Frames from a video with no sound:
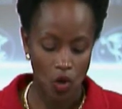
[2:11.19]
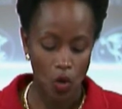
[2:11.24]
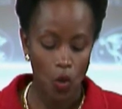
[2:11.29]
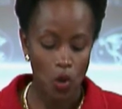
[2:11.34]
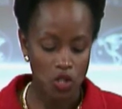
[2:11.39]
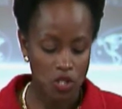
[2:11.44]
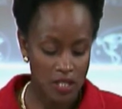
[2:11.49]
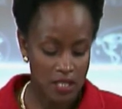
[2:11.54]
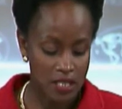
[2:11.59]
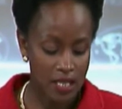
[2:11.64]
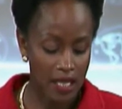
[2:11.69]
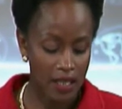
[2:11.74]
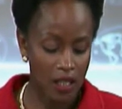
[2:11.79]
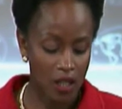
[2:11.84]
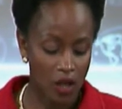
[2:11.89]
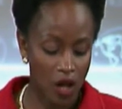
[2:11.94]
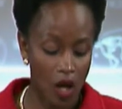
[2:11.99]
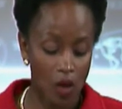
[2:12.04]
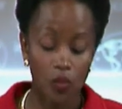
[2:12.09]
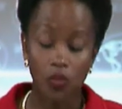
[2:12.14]
which has
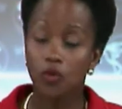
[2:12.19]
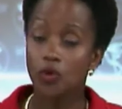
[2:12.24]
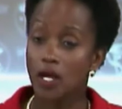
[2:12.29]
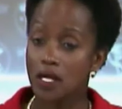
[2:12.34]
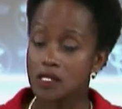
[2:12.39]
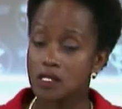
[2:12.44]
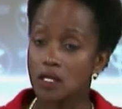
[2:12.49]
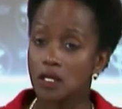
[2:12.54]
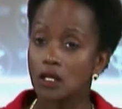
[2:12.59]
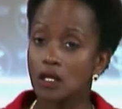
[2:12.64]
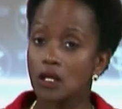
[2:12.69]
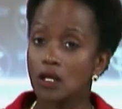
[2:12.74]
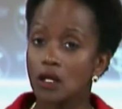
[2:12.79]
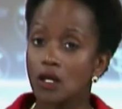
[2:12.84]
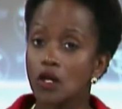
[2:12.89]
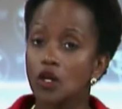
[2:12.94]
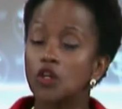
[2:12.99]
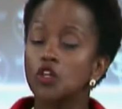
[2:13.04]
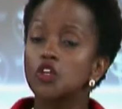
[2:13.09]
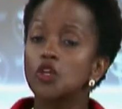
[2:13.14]
taken on pressing
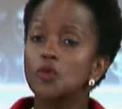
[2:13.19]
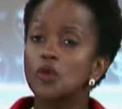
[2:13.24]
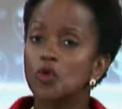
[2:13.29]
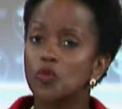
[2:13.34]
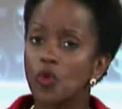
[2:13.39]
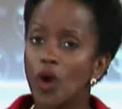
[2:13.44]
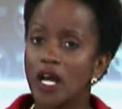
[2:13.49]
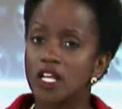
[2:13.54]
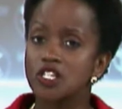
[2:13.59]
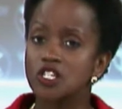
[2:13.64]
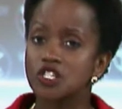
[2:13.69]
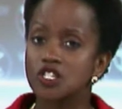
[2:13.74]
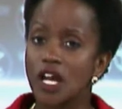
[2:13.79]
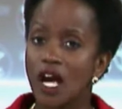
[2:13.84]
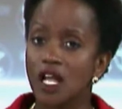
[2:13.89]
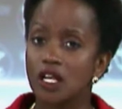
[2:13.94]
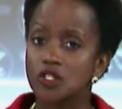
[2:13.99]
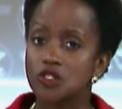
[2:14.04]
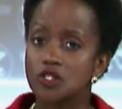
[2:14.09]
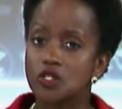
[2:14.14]
human rights
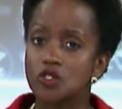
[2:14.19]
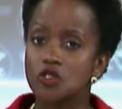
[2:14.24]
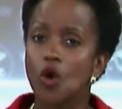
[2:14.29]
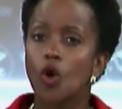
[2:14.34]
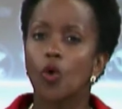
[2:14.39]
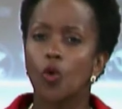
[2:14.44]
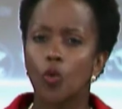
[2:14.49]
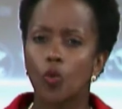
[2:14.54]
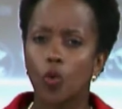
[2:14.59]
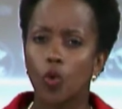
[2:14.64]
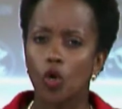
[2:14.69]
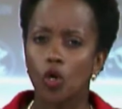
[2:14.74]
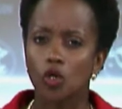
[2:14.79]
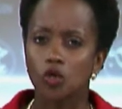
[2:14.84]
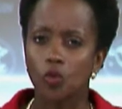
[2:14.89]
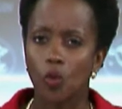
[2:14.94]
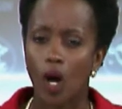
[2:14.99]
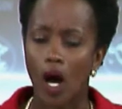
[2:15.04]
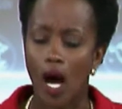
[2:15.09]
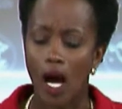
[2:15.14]
challenges
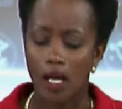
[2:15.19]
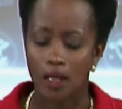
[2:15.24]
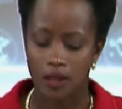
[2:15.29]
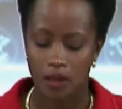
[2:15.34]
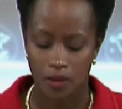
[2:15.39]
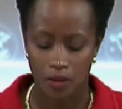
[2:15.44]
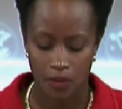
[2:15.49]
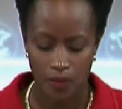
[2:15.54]
worldwide,